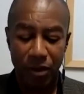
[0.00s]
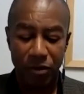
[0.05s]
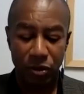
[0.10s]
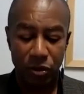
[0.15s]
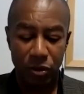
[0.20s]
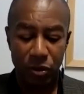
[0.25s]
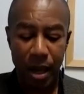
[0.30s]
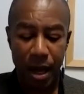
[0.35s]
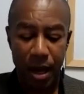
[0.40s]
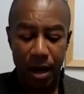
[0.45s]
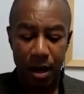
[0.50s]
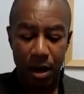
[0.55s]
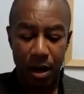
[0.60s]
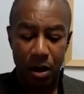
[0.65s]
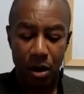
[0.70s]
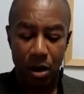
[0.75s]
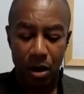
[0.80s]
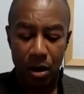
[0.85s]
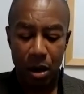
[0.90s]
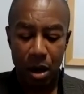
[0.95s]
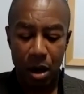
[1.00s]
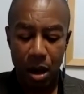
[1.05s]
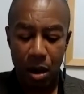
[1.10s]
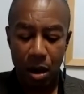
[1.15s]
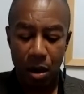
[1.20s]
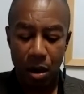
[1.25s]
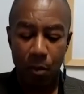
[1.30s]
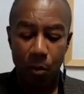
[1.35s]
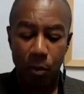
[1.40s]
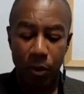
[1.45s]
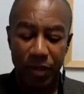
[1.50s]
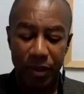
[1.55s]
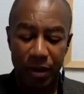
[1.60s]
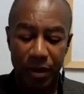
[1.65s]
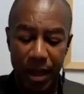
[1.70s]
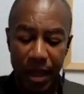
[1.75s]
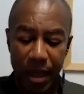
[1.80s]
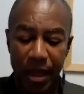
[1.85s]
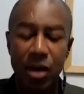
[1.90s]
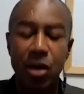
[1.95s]
So you got to learn what the
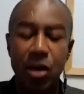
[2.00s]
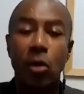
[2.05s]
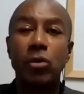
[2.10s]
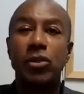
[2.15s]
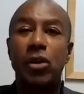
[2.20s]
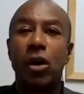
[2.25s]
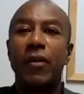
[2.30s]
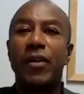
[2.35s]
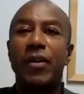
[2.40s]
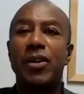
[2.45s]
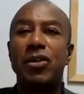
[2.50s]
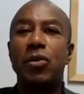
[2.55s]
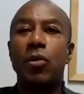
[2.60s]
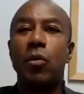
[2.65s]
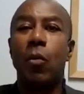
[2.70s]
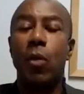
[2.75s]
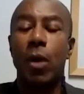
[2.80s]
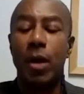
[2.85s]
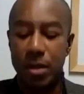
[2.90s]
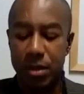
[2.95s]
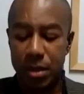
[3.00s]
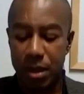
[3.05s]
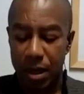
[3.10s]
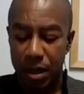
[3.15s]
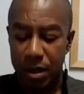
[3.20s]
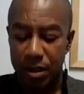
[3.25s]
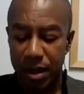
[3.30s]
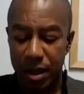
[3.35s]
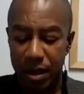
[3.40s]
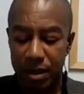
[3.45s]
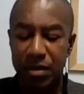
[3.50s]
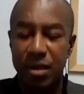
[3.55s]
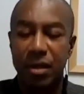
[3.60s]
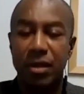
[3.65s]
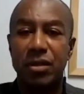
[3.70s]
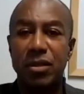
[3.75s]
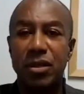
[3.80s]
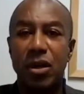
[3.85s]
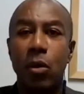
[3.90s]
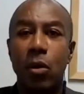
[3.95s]
daily goals are that you want
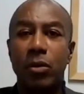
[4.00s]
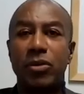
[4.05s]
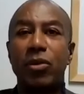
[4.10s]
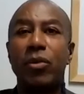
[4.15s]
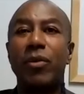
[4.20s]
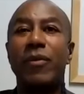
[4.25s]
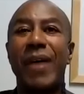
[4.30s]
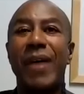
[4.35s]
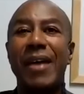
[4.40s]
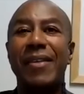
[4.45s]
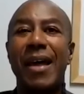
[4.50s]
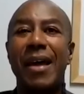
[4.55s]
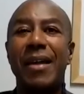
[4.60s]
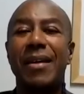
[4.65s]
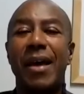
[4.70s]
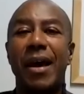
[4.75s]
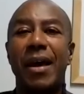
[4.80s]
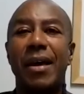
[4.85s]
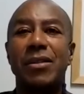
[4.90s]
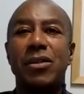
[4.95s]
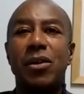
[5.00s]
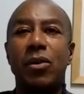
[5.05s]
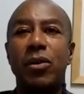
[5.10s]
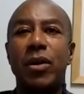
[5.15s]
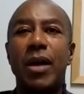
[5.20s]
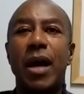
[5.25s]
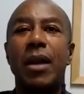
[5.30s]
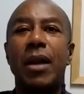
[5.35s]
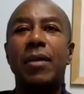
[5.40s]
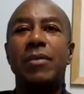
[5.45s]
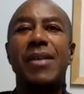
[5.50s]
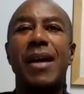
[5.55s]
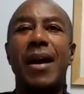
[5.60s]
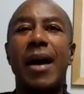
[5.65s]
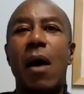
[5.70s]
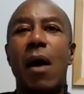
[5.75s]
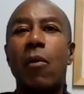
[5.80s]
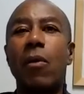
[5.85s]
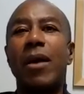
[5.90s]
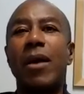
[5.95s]
to invite that day. So you got to say,
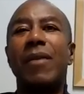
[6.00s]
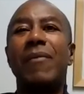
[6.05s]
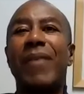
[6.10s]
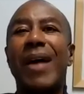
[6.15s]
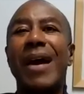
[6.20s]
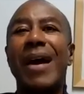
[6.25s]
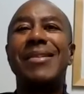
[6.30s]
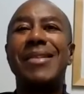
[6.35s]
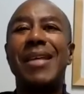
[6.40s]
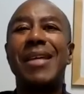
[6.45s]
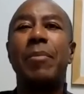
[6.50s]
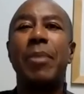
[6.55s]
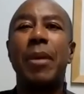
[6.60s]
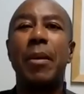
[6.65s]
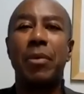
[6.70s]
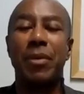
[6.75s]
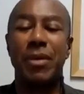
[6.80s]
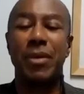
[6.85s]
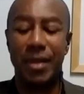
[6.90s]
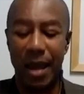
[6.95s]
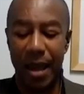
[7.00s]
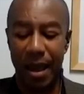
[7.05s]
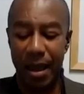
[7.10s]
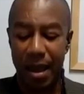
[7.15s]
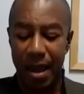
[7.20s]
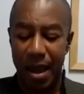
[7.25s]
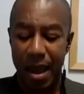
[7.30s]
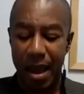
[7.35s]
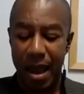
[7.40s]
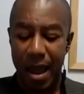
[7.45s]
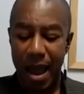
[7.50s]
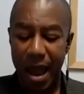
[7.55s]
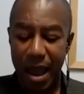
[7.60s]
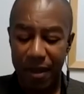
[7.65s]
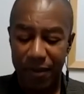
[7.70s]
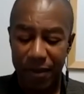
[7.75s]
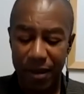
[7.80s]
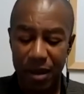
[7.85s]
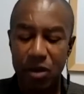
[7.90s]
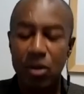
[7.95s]
I want to invite 10 people today.
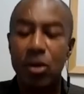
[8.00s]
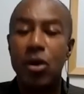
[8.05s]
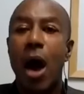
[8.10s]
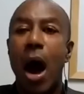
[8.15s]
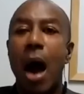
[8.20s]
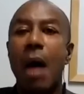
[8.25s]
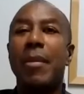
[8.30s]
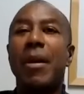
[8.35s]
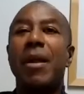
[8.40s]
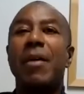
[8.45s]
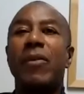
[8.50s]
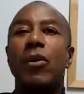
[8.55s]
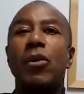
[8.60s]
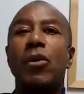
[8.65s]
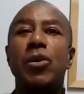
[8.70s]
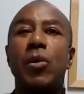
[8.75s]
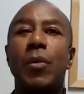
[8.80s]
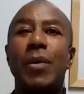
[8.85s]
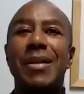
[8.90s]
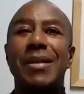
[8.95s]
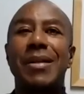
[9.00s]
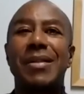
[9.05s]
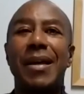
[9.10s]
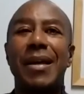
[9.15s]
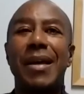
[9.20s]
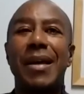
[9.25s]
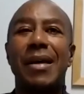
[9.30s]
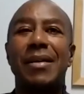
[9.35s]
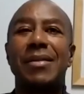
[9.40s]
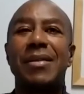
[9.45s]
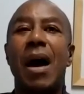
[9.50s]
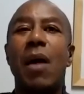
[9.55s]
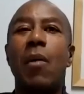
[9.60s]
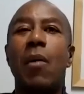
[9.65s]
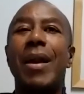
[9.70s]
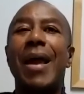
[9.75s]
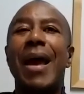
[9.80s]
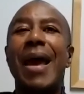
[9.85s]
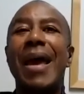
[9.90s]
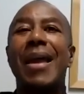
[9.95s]
And then how many of those you want to say yes? I
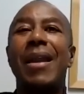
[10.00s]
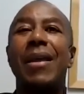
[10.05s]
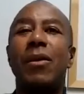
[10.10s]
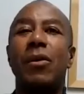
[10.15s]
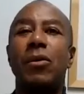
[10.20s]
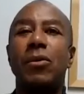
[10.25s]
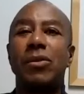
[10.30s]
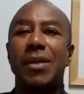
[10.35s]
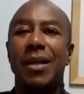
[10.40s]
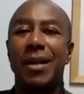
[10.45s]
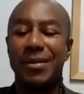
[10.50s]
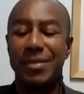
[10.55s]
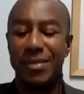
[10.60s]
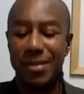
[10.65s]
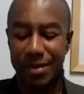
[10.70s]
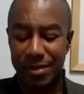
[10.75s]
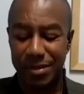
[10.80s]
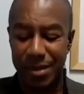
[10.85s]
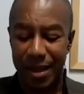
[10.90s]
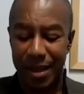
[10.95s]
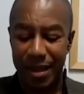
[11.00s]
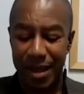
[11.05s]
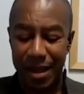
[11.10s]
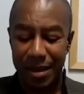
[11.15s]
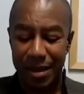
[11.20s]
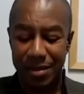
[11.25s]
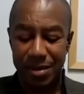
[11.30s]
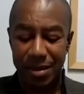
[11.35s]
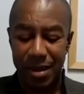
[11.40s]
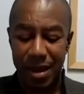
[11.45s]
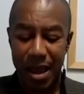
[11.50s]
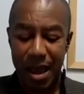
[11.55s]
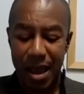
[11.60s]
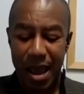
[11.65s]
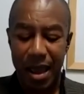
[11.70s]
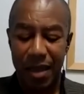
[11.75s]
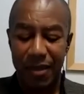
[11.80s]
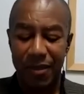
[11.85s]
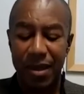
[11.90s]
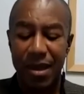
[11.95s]
want 8 of those to say yes.
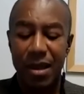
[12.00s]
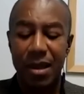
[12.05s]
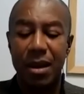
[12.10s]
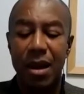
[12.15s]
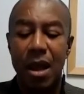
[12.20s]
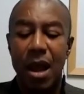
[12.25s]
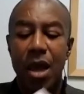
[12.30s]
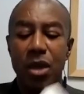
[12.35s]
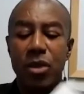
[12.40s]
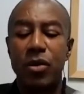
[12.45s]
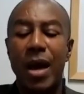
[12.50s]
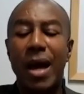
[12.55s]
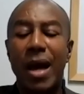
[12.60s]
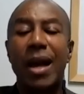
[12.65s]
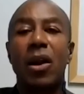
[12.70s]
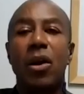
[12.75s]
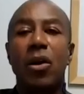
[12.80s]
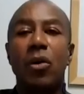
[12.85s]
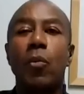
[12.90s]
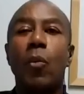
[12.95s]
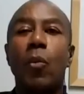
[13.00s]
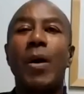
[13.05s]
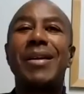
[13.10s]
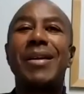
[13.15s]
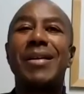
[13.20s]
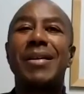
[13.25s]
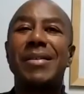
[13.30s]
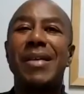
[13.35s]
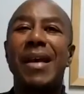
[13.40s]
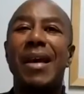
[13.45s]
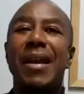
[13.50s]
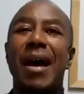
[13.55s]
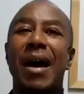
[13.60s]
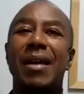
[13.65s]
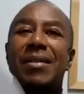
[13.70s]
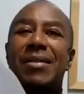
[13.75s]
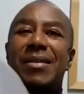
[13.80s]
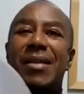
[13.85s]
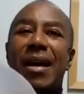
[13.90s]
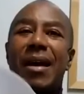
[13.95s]
And then you got to learn what to say and how
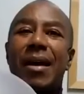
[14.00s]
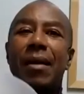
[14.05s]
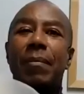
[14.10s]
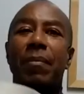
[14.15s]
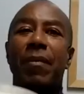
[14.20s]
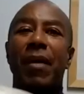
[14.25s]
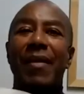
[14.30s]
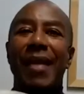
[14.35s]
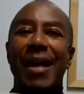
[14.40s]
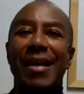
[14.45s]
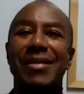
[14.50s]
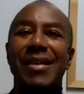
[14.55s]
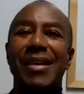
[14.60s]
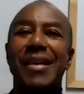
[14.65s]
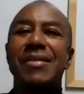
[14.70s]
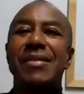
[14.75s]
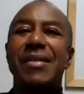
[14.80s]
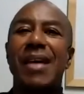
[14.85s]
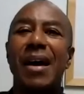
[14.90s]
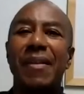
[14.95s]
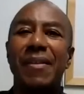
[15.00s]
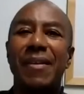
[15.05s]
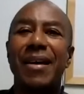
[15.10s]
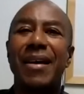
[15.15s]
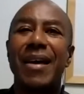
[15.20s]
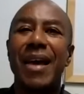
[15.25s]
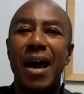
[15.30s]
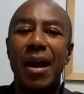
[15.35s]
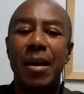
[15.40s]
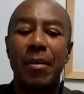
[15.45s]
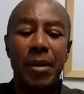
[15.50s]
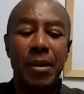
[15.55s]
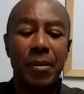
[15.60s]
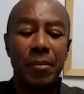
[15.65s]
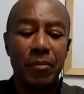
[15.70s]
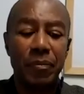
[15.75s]
to say it. And that's inside the academy.